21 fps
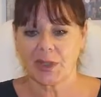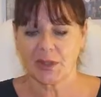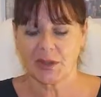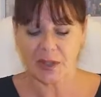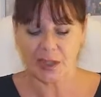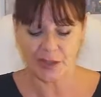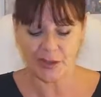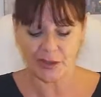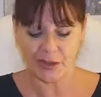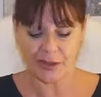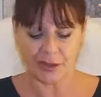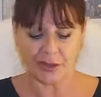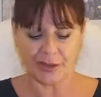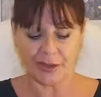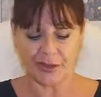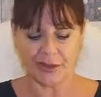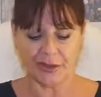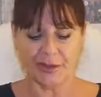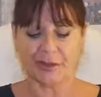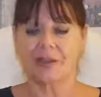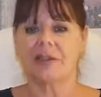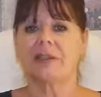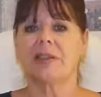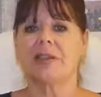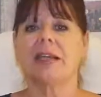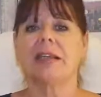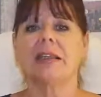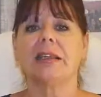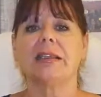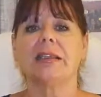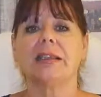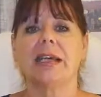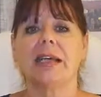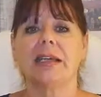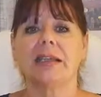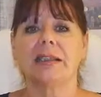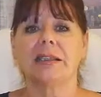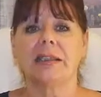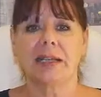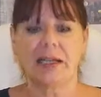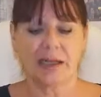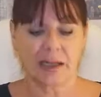Then you could just send a
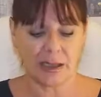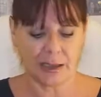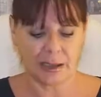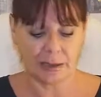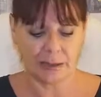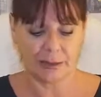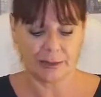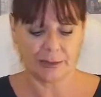text saying, I